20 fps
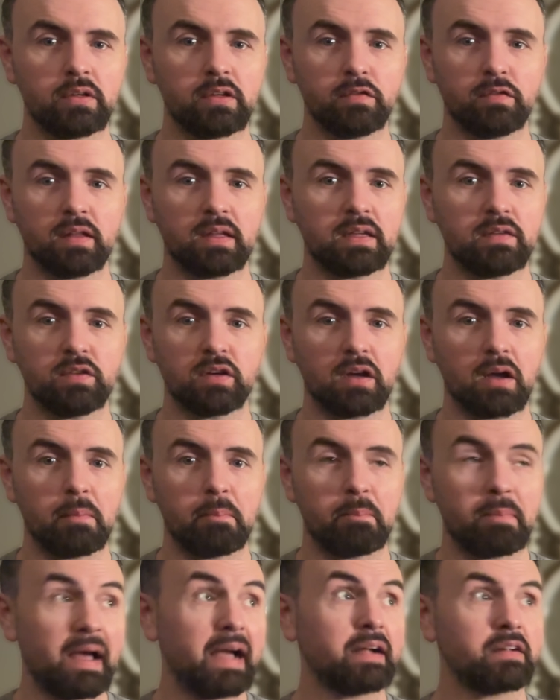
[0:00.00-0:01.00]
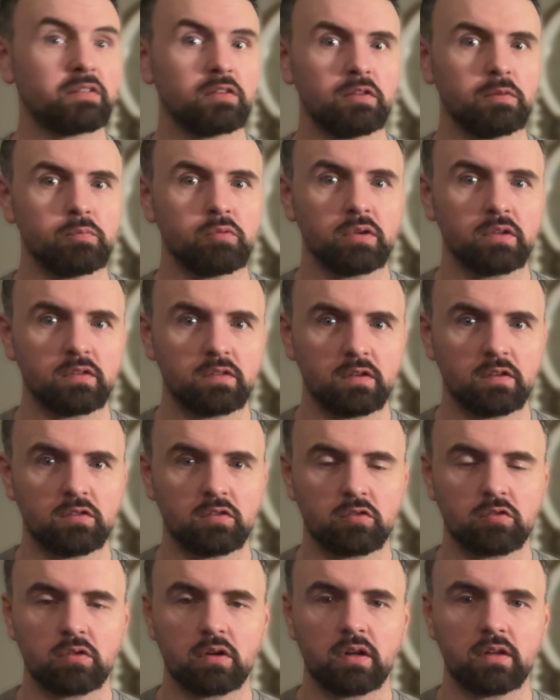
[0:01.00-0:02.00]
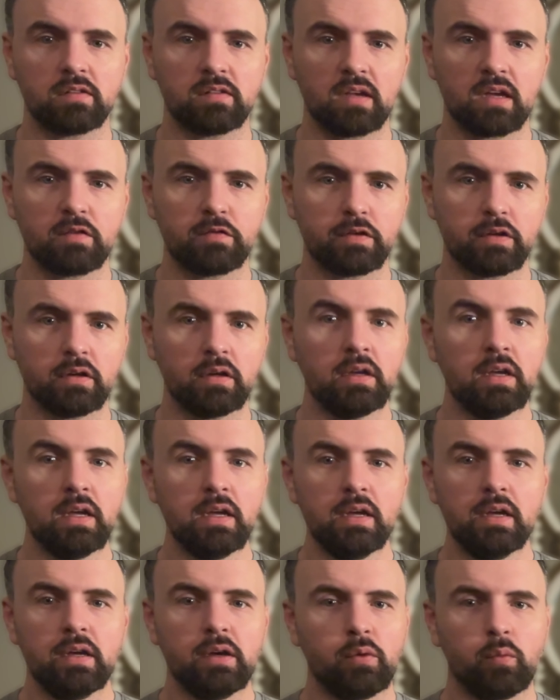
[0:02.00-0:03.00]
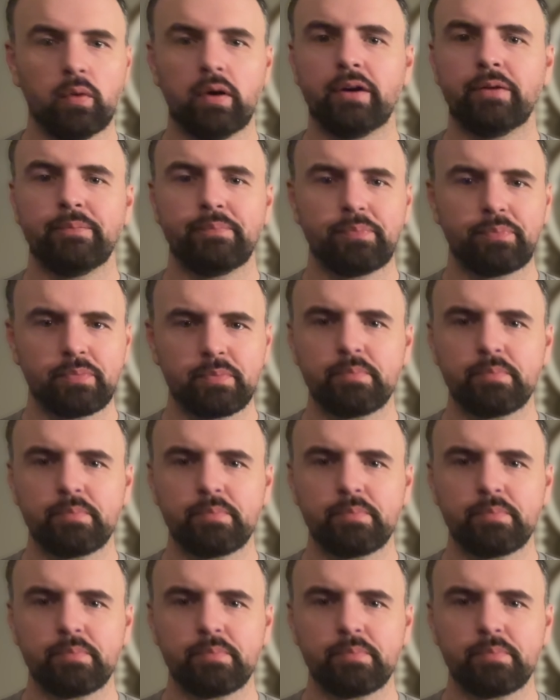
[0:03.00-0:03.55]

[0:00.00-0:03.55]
and if they even come back to the princess to try and save her, well,